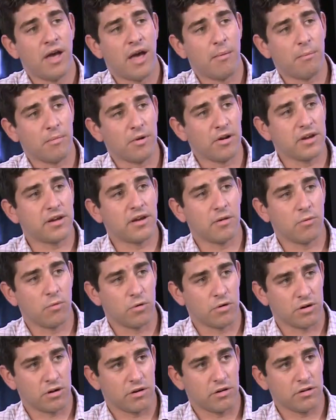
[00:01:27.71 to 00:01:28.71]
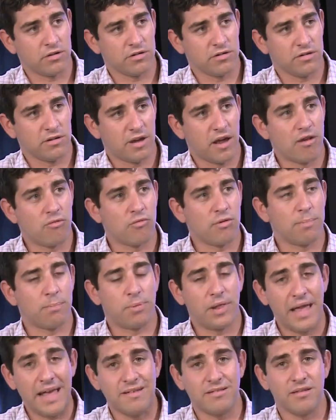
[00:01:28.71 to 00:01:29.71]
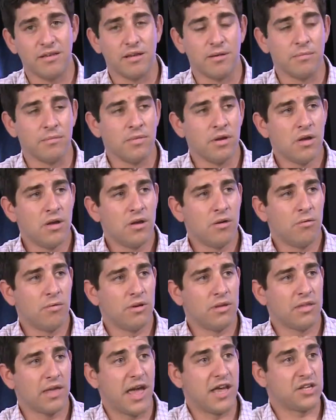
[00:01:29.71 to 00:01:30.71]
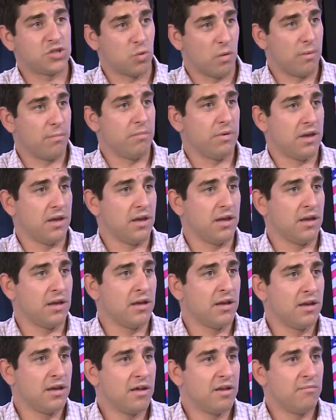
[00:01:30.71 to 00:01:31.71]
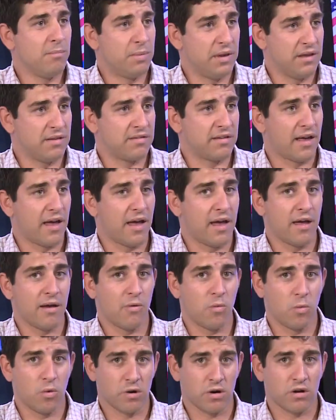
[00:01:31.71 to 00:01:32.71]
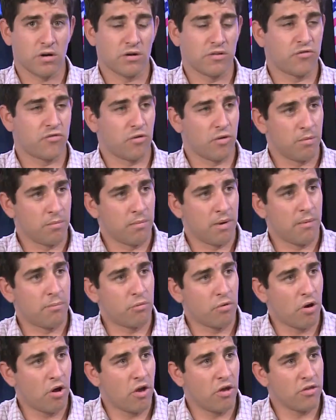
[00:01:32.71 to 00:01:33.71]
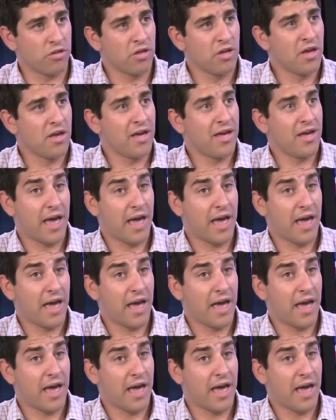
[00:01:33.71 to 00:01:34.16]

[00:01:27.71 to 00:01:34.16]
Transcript: American workers and replace them with H-1B visa workers from abroad